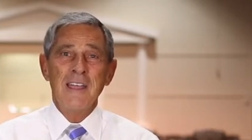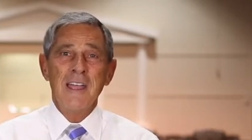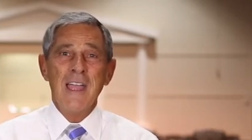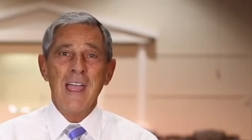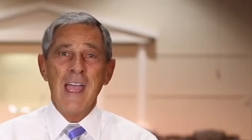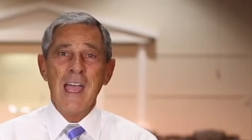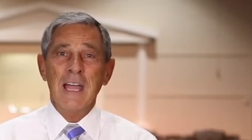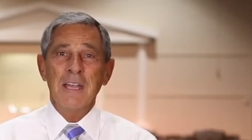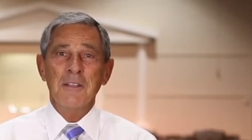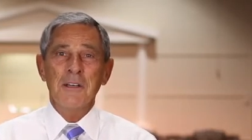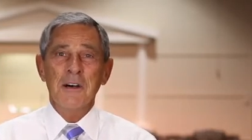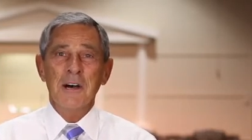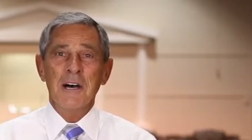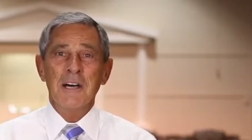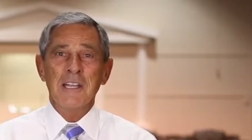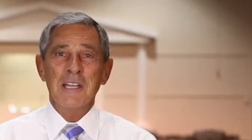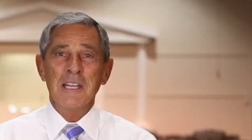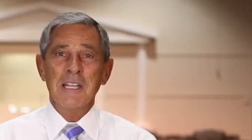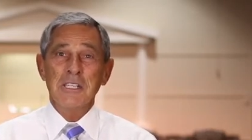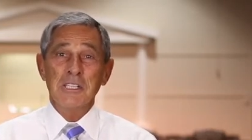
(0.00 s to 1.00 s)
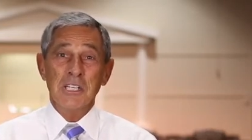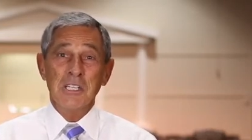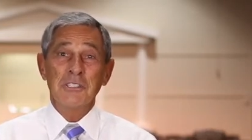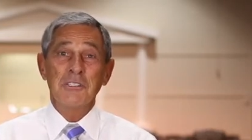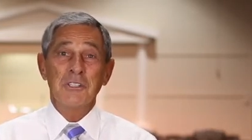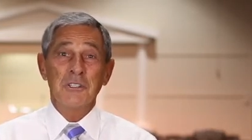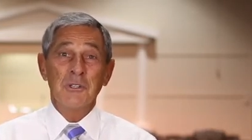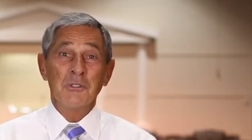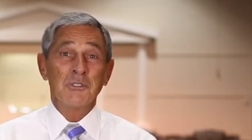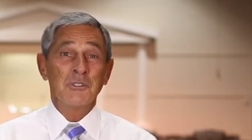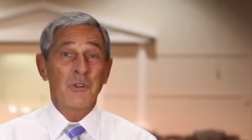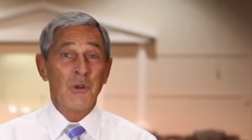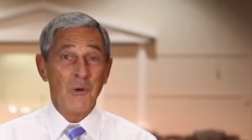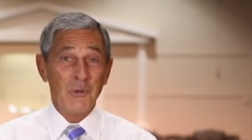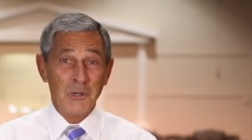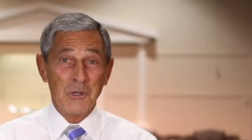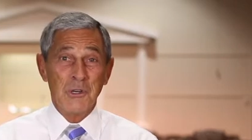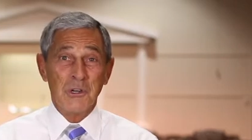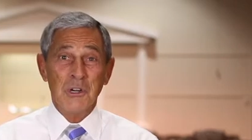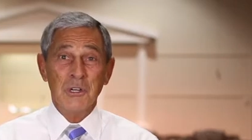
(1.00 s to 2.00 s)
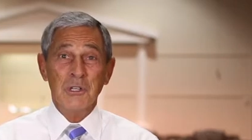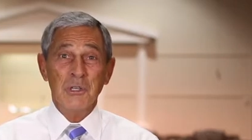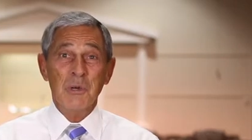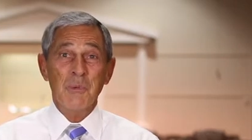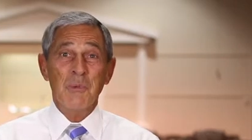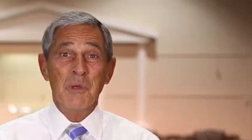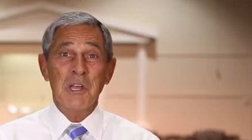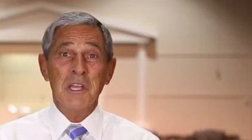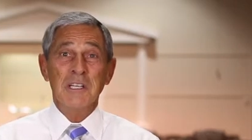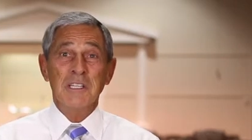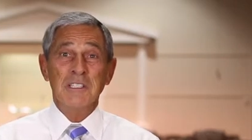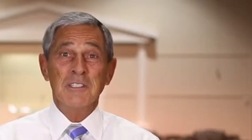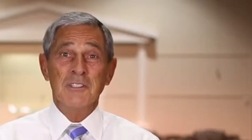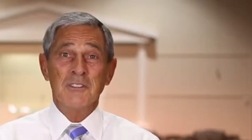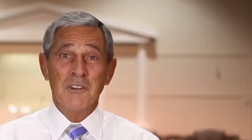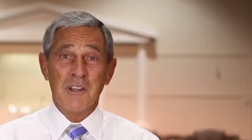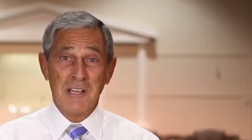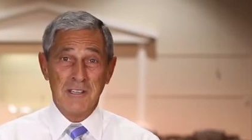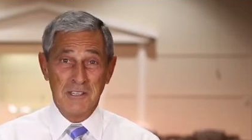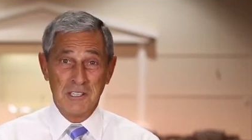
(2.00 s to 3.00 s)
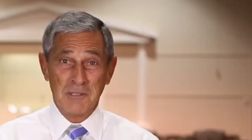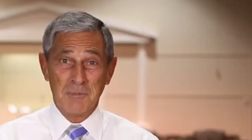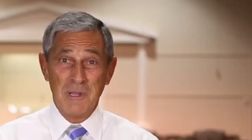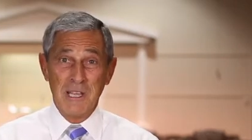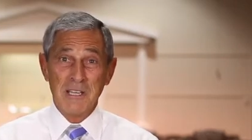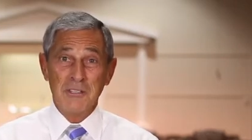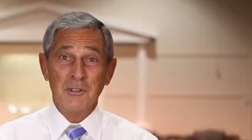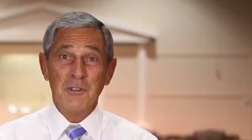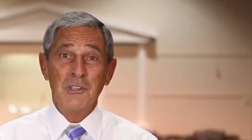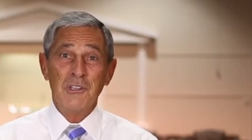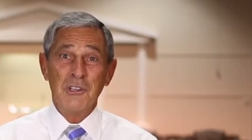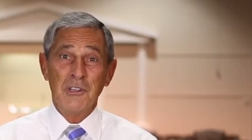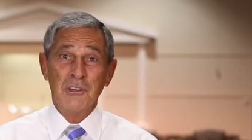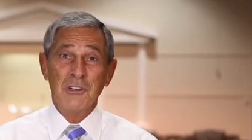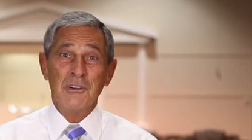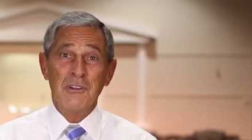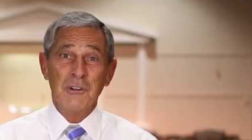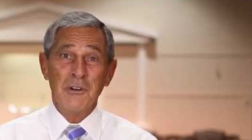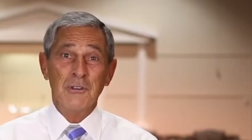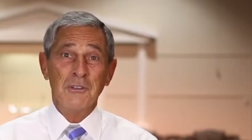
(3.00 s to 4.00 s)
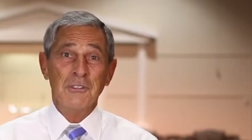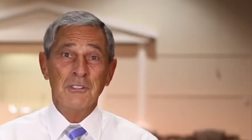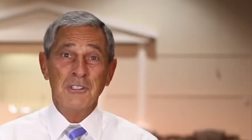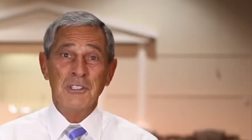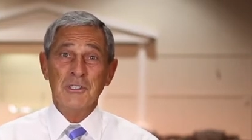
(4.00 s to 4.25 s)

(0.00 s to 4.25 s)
and just, you know, scolded her a little bit and tried to explain to a two-year-old,